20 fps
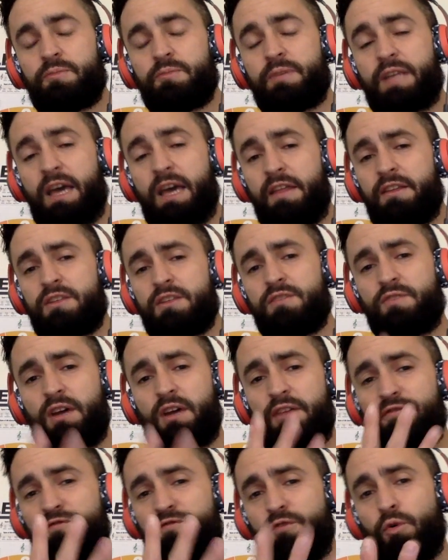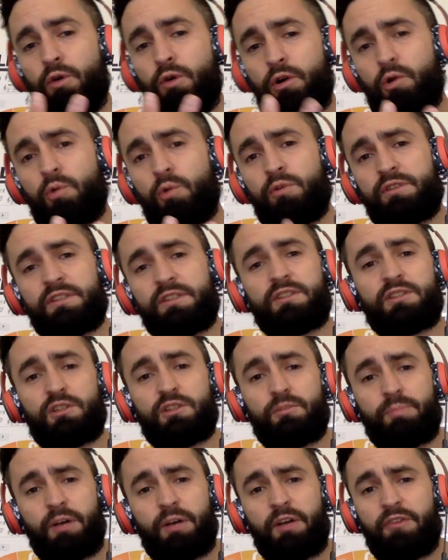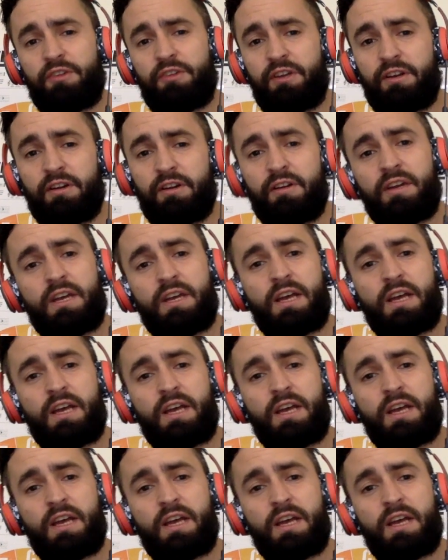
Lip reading: But now that you've got 4 chords under your belt here,